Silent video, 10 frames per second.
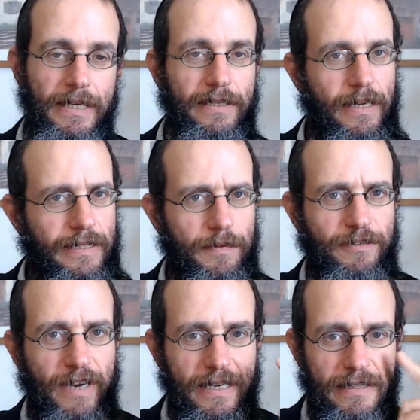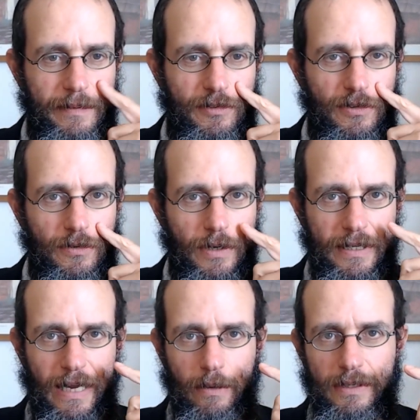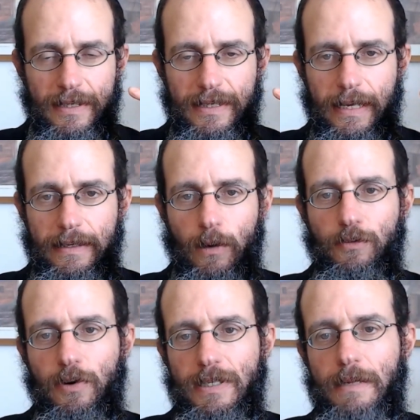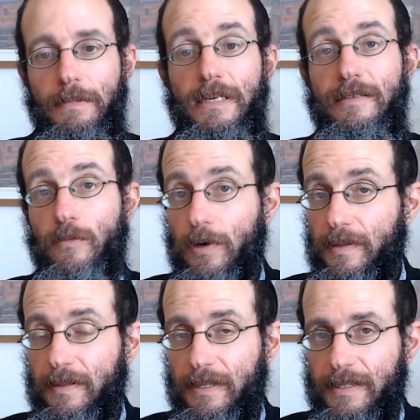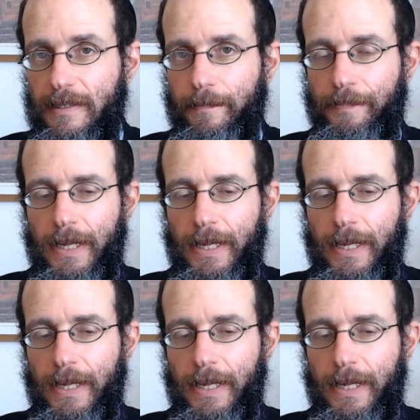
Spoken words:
So that's something very deep to now understand. Now, of course, it means more than this.